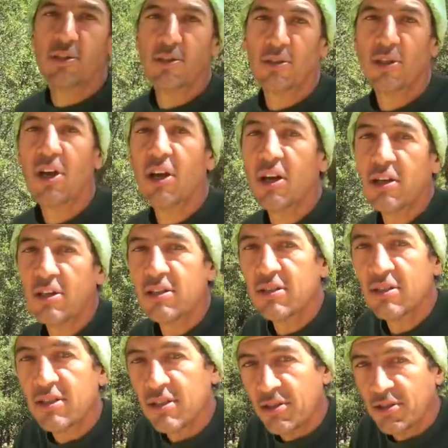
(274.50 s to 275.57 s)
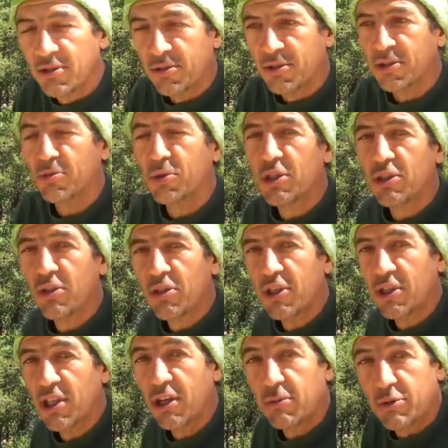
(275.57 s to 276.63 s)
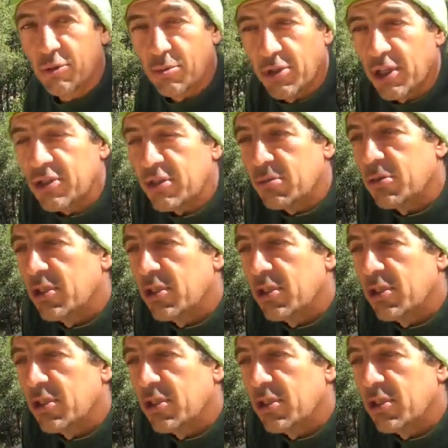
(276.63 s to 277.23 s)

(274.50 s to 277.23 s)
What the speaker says: the log, and I know it's weird to think that was a blessing,